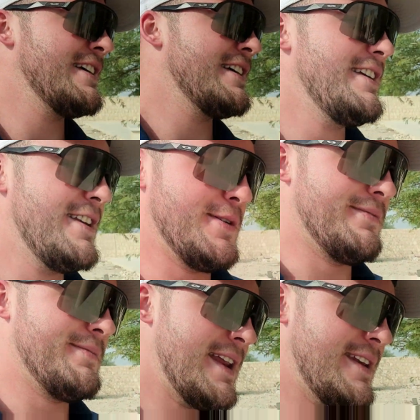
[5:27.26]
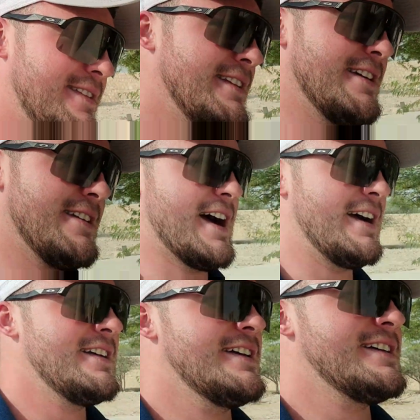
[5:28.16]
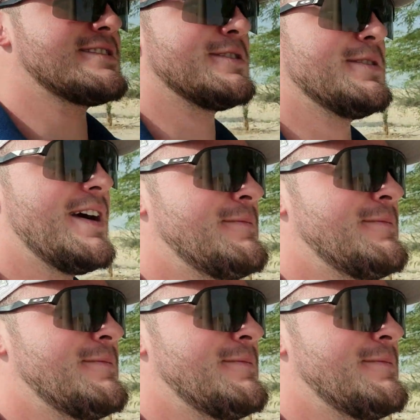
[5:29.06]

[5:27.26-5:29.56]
you know, anything like that. So